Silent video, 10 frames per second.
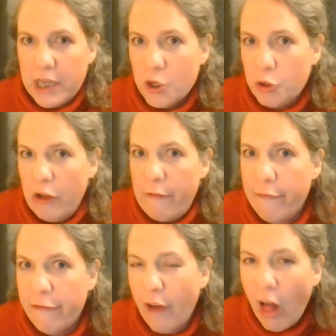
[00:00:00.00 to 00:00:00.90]
You should
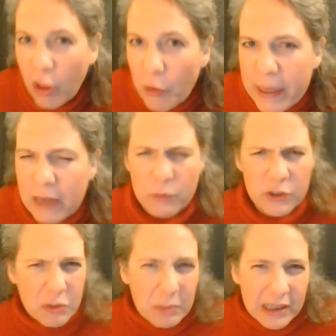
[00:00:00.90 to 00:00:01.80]
follow me.
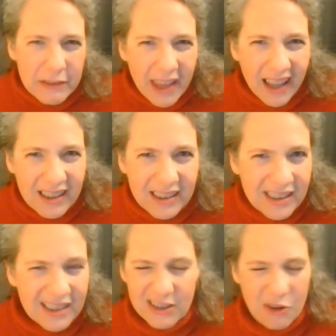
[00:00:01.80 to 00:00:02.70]
Would you believe that?
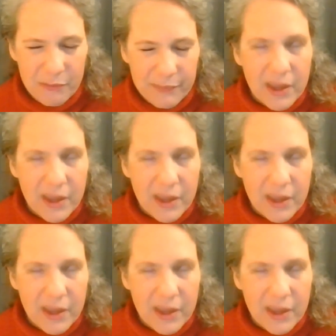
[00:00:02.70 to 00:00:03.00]
No.